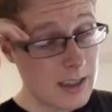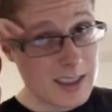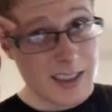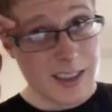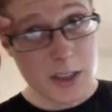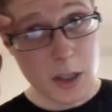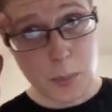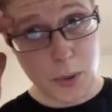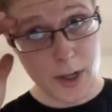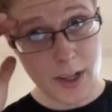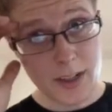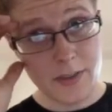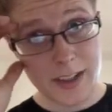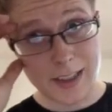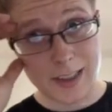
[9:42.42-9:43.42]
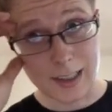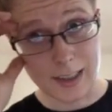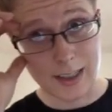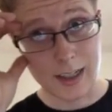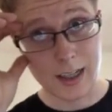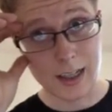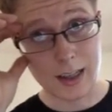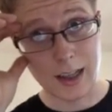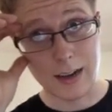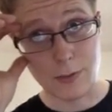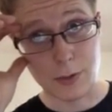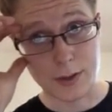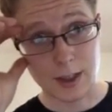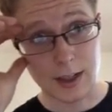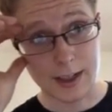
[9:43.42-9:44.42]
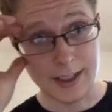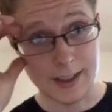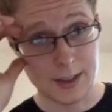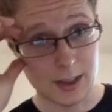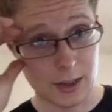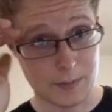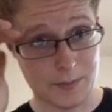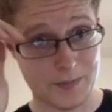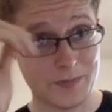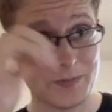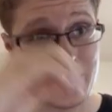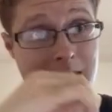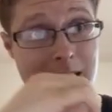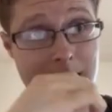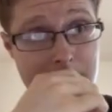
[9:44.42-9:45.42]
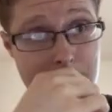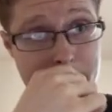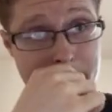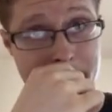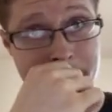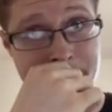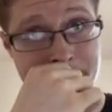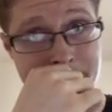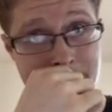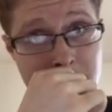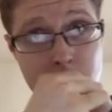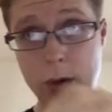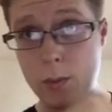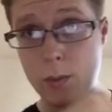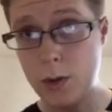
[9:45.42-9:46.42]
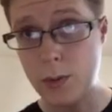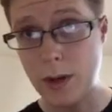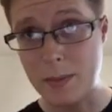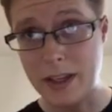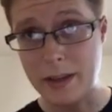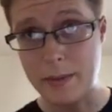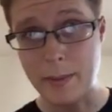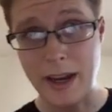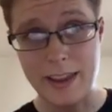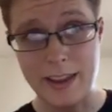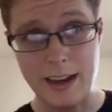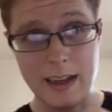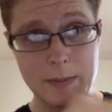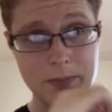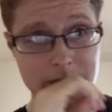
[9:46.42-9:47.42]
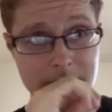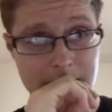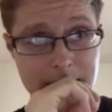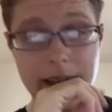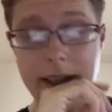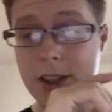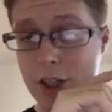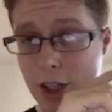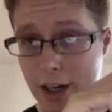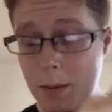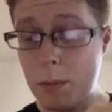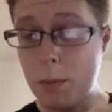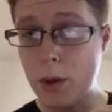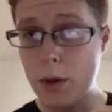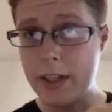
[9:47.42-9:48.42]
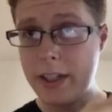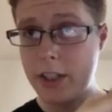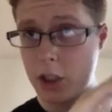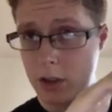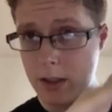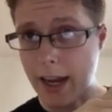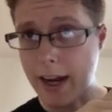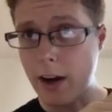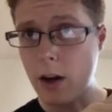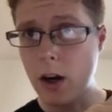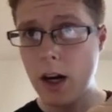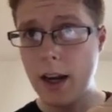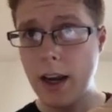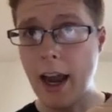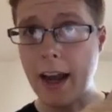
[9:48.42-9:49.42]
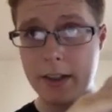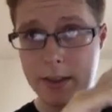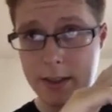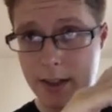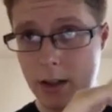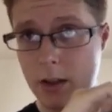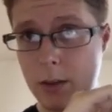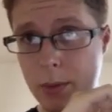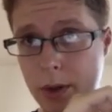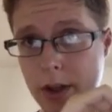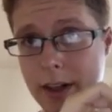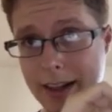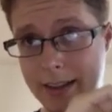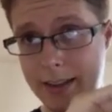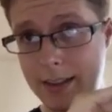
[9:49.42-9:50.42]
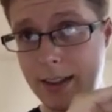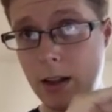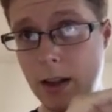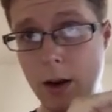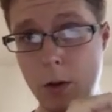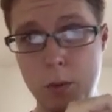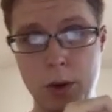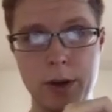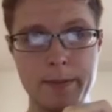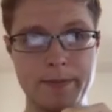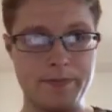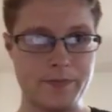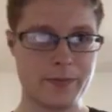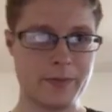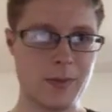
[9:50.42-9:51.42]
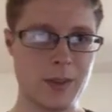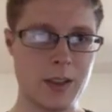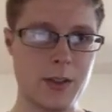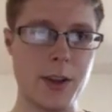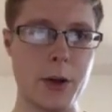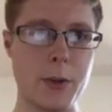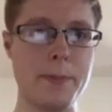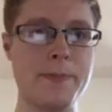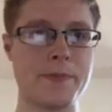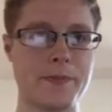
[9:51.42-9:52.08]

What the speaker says: So previously, life was a lot easier. What do I mean by that? Each input, each layer, had a single input, it had a single output. So